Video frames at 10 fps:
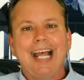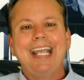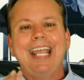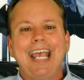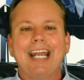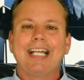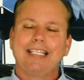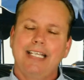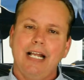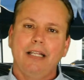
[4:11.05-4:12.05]
I
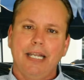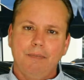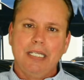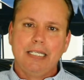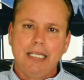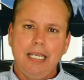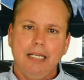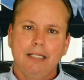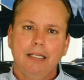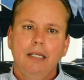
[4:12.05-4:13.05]
cannot sell an empty
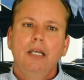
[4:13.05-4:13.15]
seat.